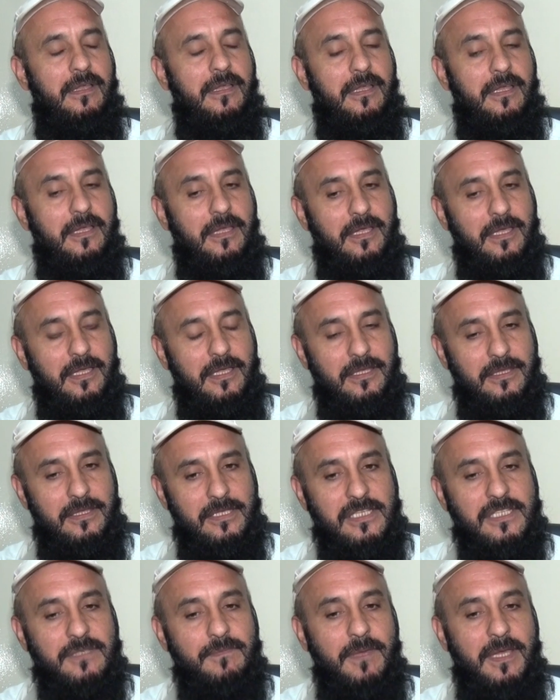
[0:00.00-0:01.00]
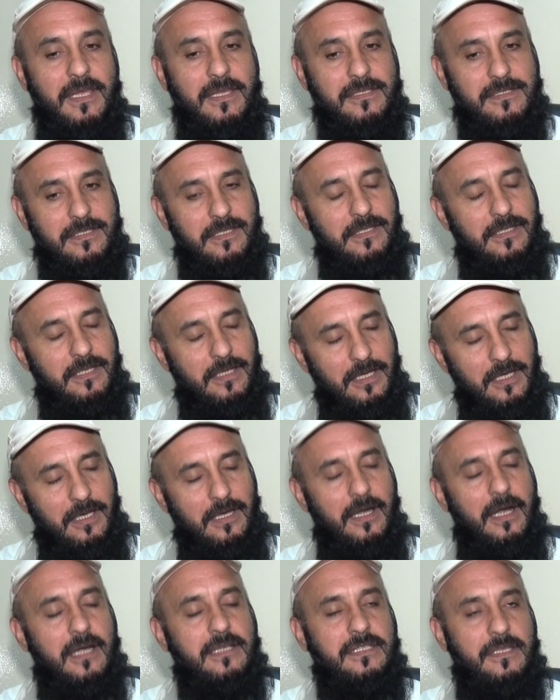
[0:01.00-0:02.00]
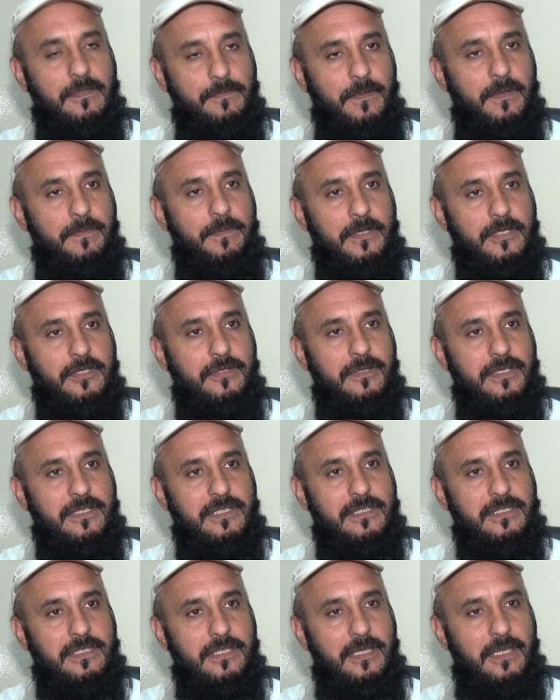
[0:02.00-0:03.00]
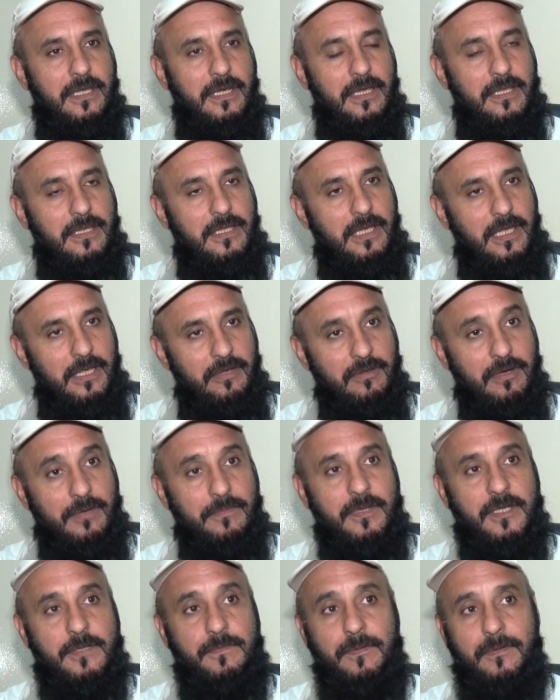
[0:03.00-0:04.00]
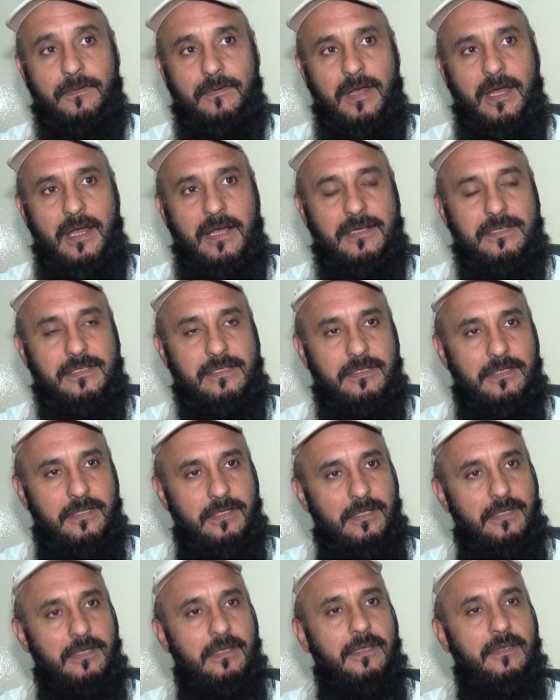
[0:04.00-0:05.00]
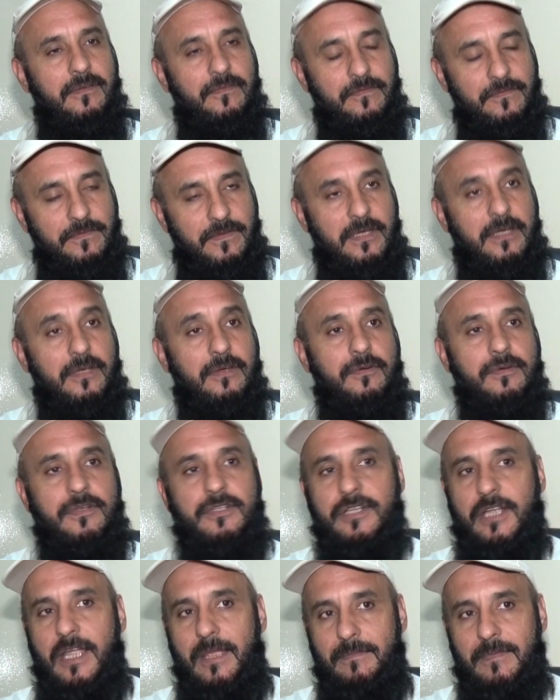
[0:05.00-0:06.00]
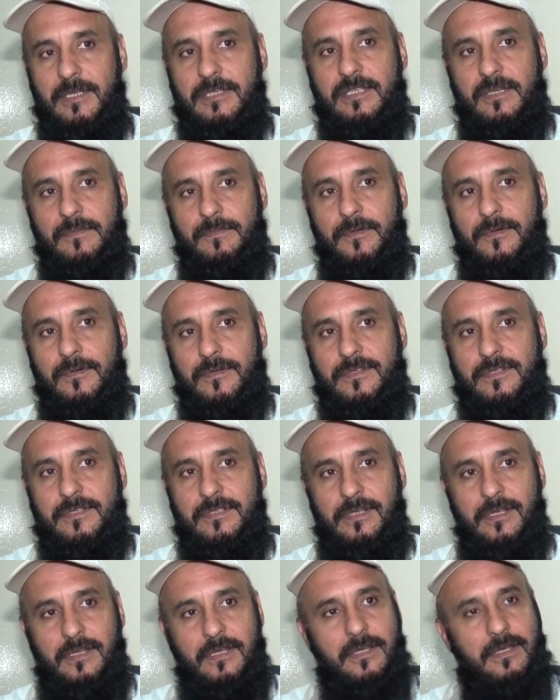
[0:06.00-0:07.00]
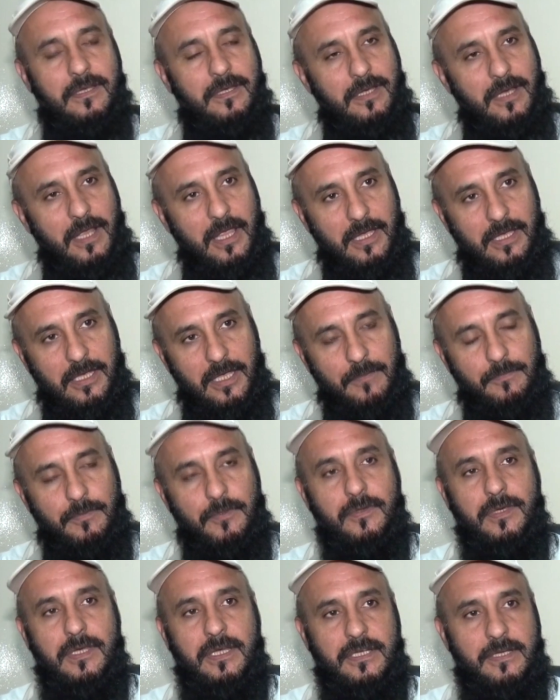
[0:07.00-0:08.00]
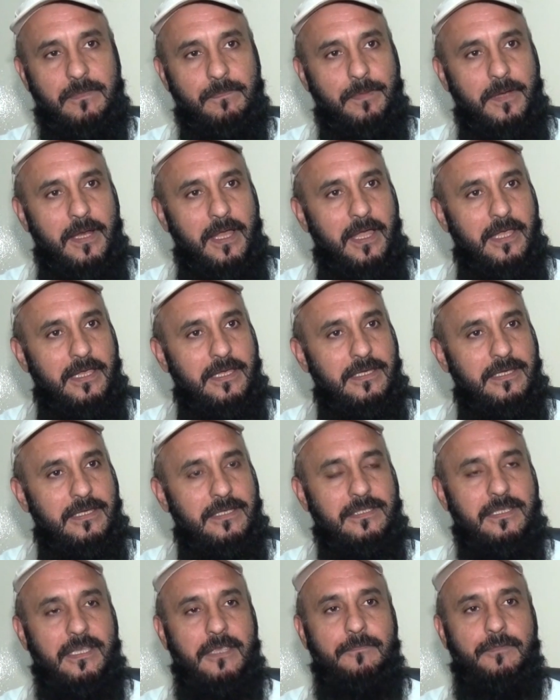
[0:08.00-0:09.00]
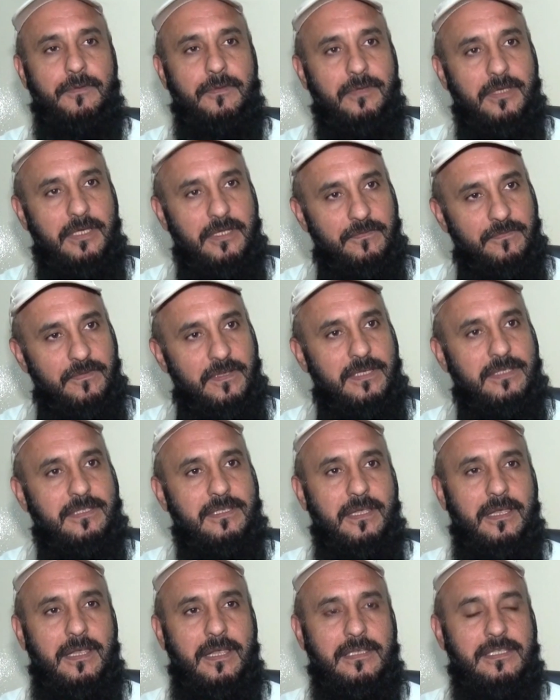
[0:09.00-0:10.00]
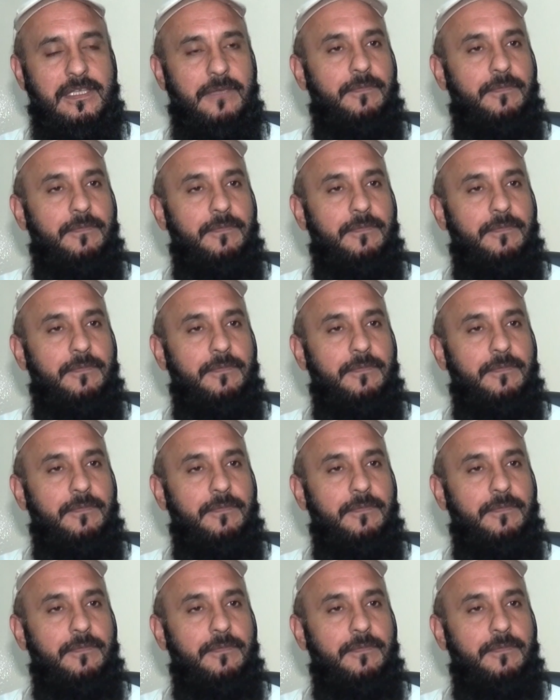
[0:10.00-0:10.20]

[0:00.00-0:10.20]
This means there are lots of opportunities here, and the government provides very good timely support, like if you need employees, if you need visas,